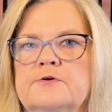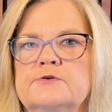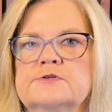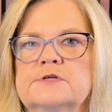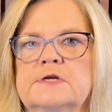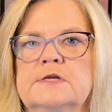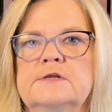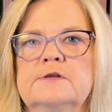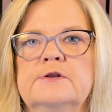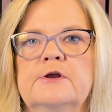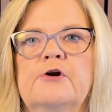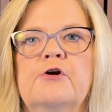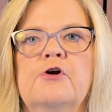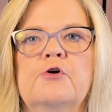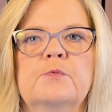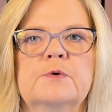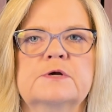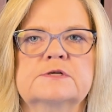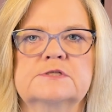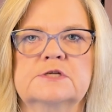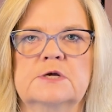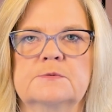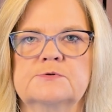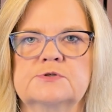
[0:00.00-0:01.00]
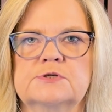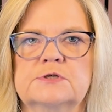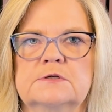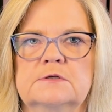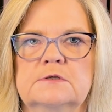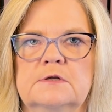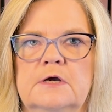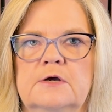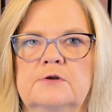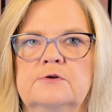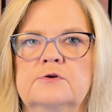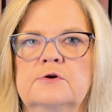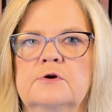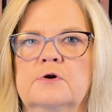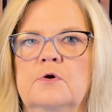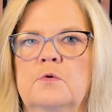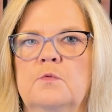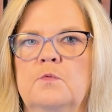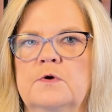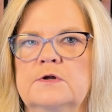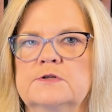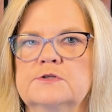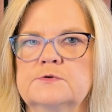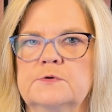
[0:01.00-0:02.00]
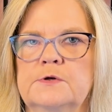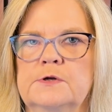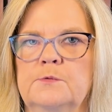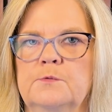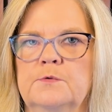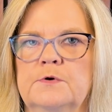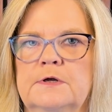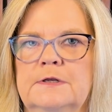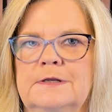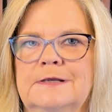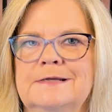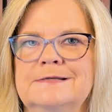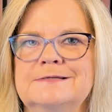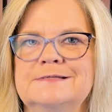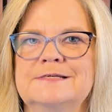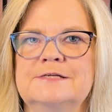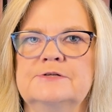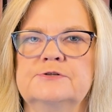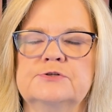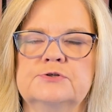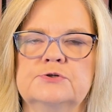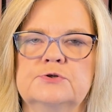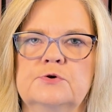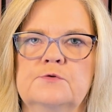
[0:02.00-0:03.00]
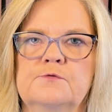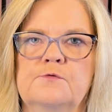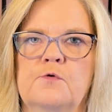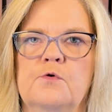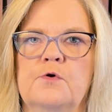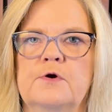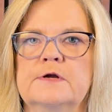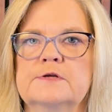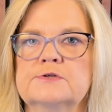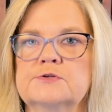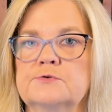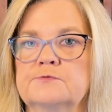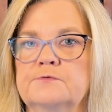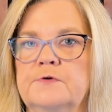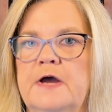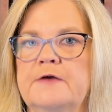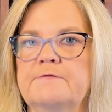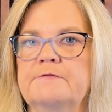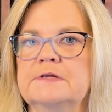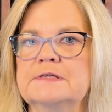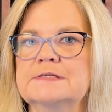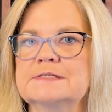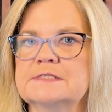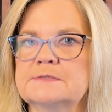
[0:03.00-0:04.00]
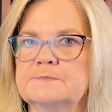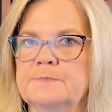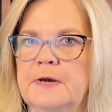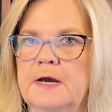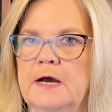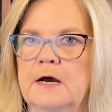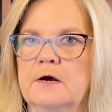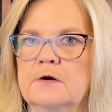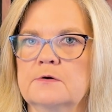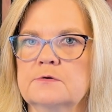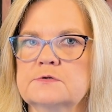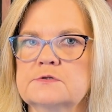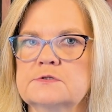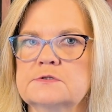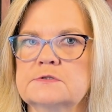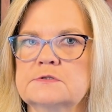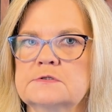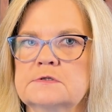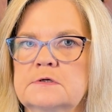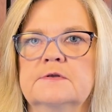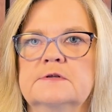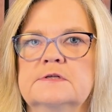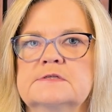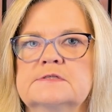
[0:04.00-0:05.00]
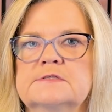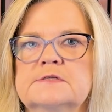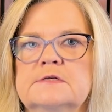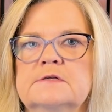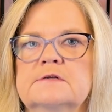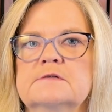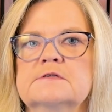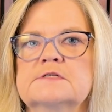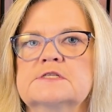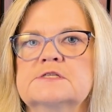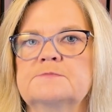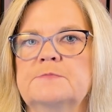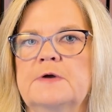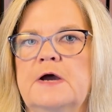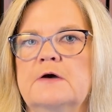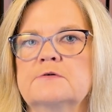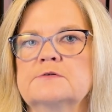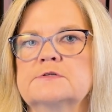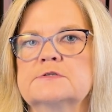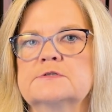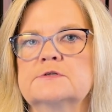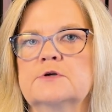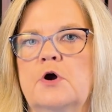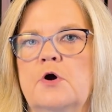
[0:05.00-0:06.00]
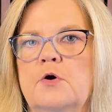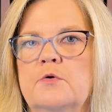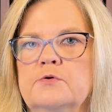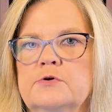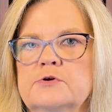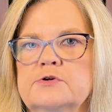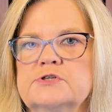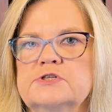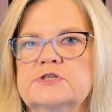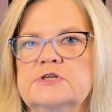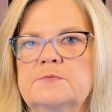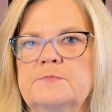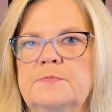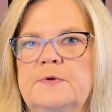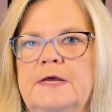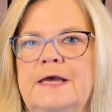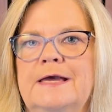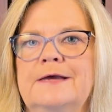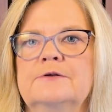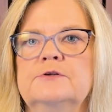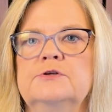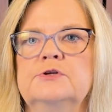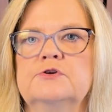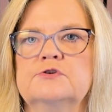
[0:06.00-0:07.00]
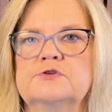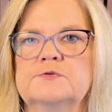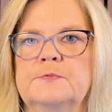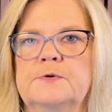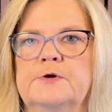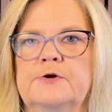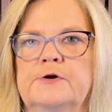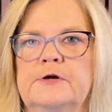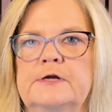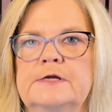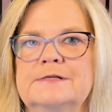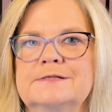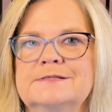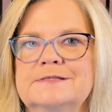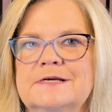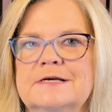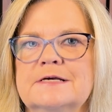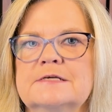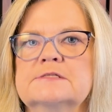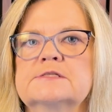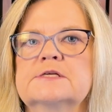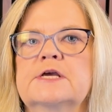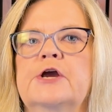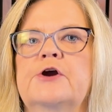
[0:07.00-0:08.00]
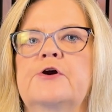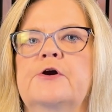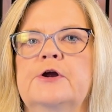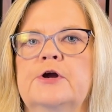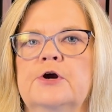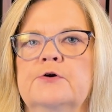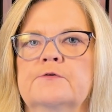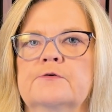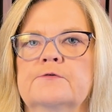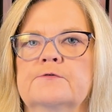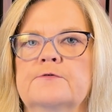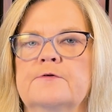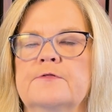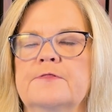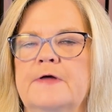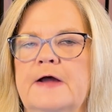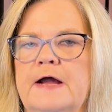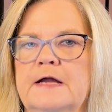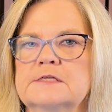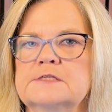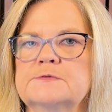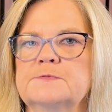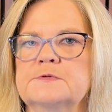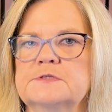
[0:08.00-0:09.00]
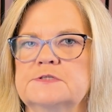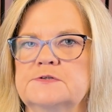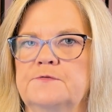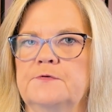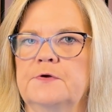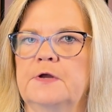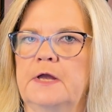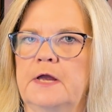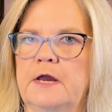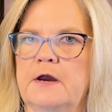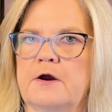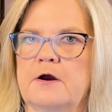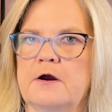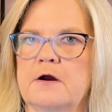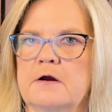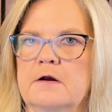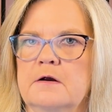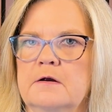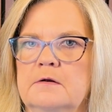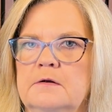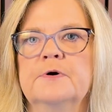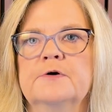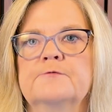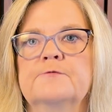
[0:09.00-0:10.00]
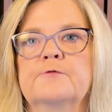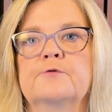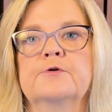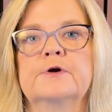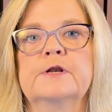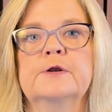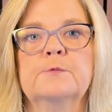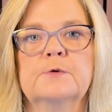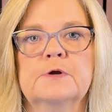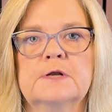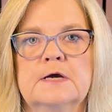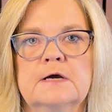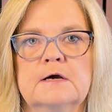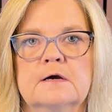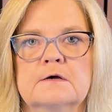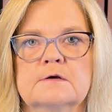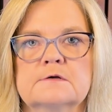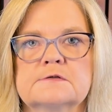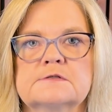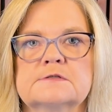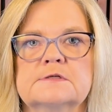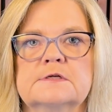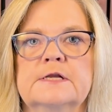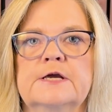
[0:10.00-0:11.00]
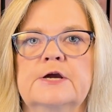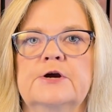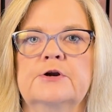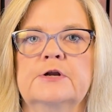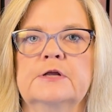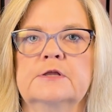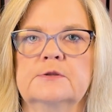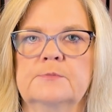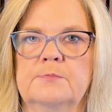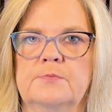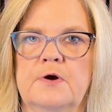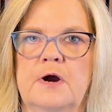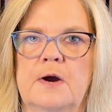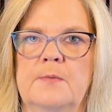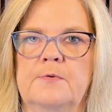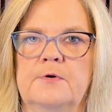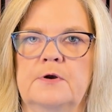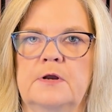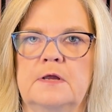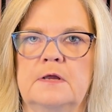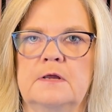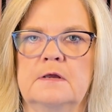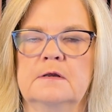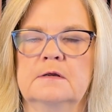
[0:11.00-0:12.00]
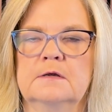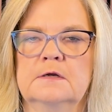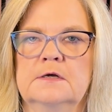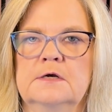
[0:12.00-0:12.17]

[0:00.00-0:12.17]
There's a narrow exception under 121D2 for a surviving spouse. The decedent's spouse's ownership and use period does carry over for that specific heir. But for anyone else inheriting the property,